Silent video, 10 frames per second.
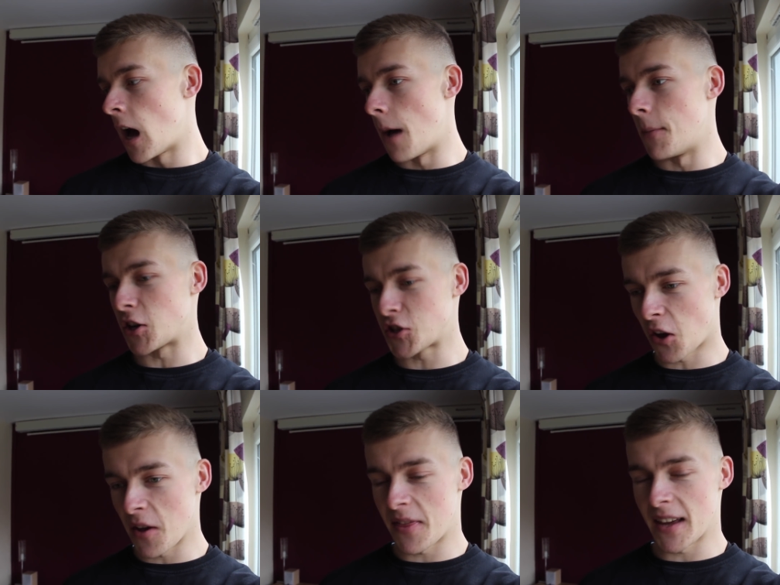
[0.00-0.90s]
uh,
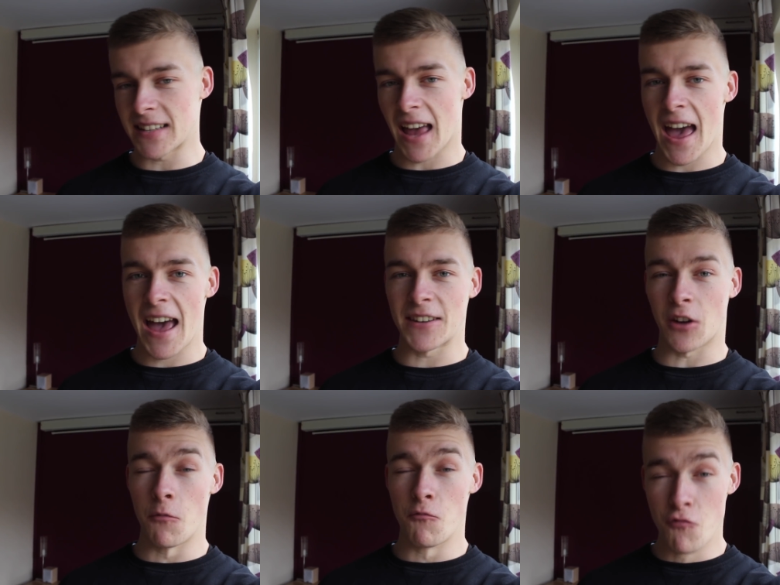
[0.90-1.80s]
exciting things ahead.
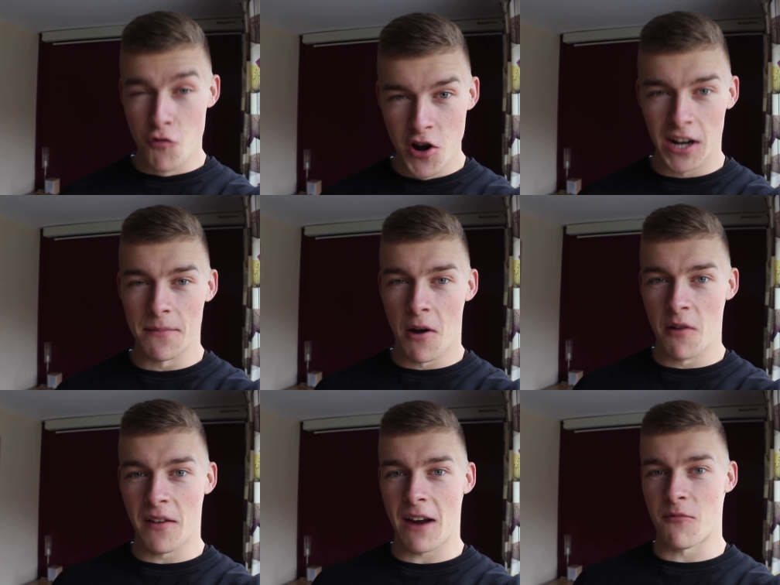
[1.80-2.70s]
I'm really
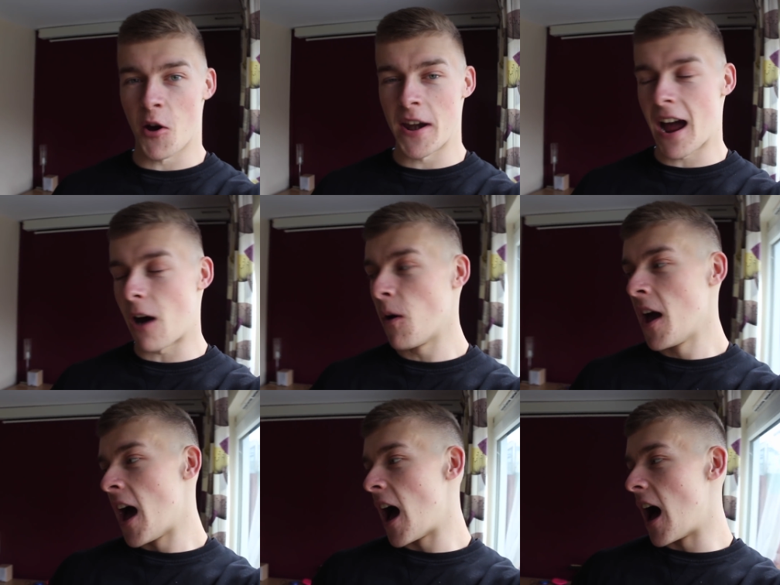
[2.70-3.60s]
motivated right now
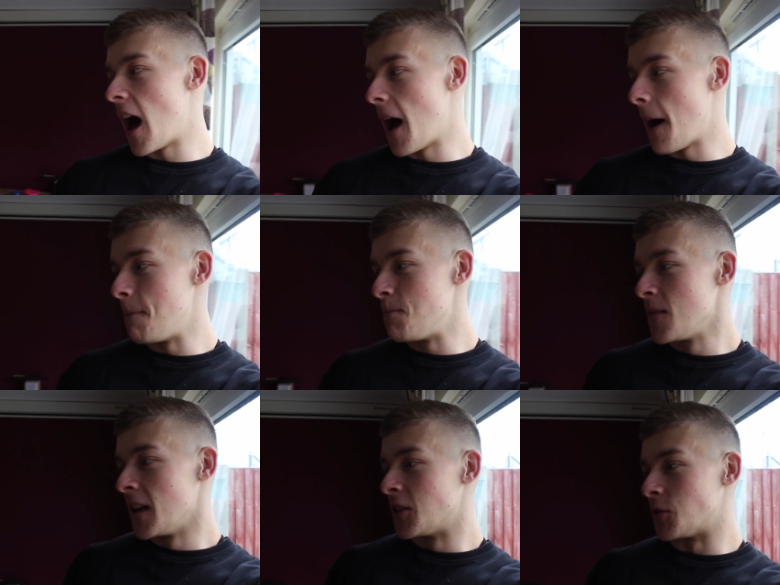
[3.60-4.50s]
um,
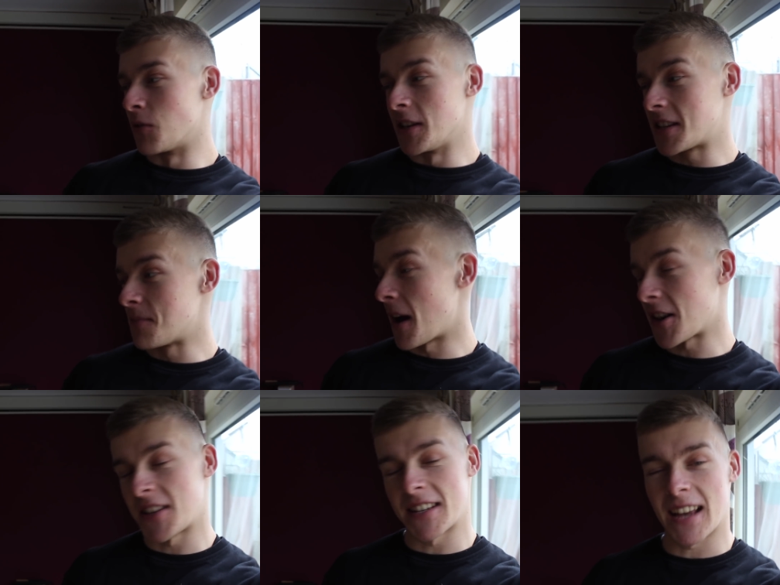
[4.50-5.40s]
to really
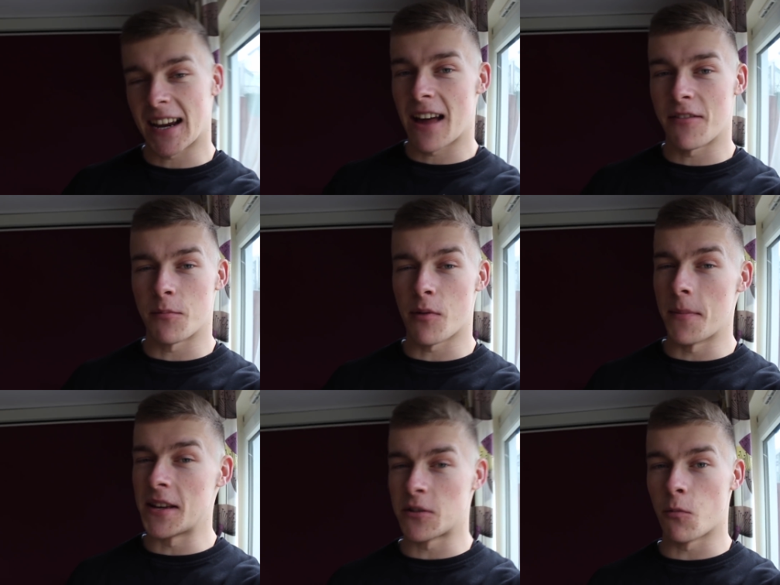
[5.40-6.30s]
smash this second half of the
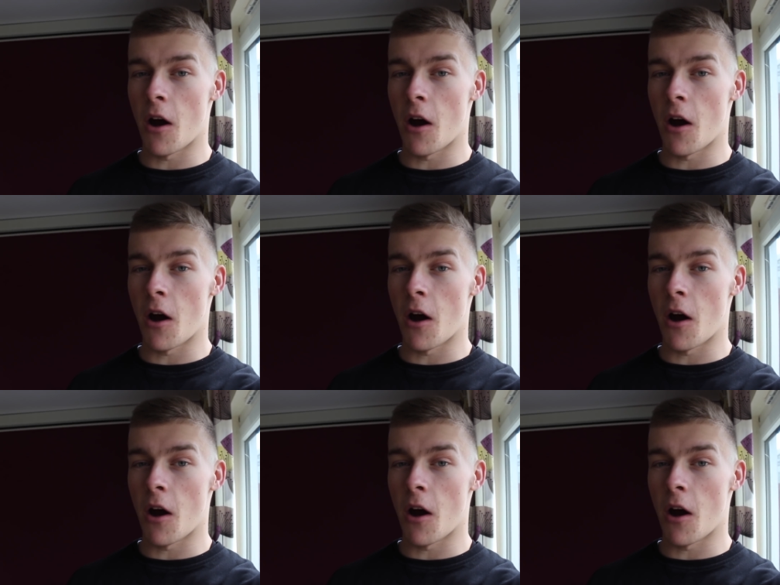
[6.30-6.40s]
prep. This is